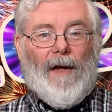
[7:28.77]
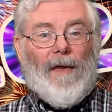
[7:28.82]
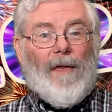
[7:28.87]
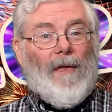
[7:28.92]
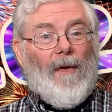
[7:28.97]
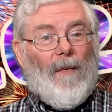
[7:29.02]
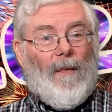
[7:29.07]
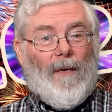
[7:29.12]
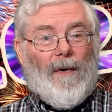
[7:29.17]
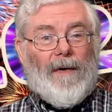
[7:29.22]

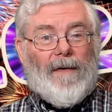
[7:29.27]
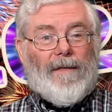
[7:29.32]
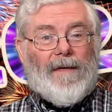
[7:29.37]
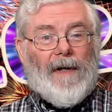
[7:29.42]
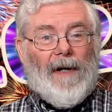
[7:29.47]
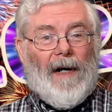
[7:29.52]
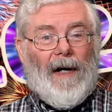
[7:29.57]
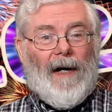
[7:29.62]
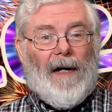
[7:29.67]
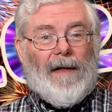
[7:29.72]
The Word of
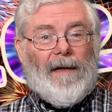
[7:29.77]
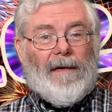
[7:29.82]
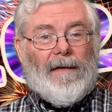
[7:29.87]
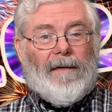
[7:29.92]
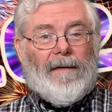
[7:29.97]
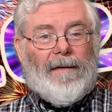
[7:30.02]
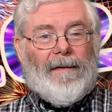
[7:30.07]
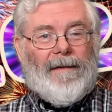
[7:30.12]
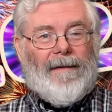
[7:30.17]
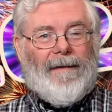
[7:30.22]
God
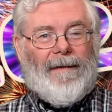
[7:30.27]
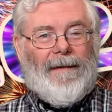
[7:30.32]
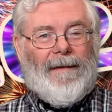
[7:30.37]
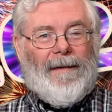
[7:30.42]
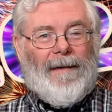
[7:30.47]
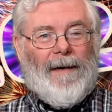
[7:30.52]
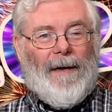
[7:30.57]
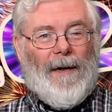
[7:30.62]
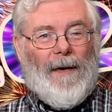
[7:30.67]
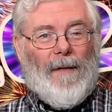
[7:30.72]

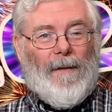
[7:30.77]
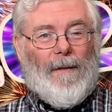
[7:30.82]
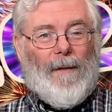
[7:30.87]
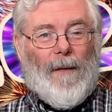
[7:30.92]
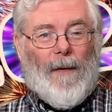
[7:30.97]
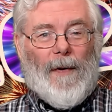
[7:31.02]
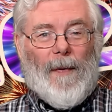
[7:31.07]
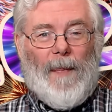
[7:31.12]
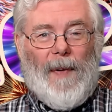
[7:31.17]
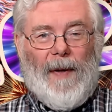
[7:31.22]

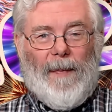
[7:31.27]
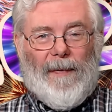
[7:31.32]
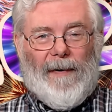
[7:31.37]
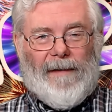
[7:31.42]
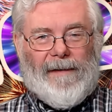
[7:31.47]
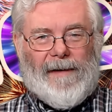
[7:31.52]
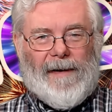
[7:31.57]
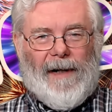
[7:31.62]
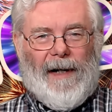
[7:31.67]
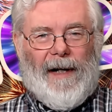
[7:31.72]
for the people
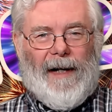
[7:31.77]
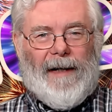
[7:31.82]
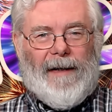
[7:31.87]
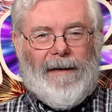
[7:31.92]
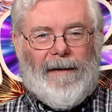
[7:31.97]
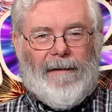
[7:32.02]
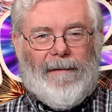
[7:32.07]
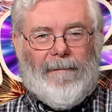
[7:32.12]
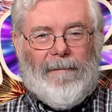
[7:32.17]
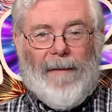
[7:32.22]
of God.
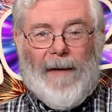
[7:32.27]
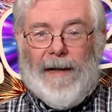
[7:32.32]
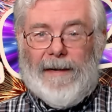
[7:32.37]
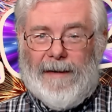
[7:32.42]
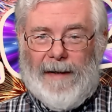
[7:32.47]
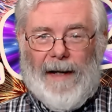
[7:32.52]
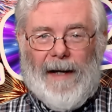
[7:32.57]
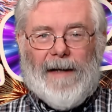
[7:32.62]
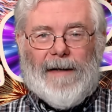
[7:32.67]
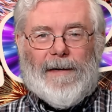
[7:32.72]
That's
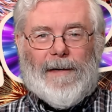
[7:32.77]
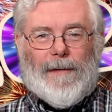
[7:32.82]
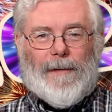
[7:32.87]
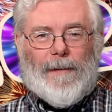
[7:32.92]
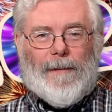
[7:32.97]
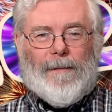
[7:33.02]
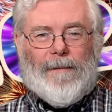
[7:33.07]
us.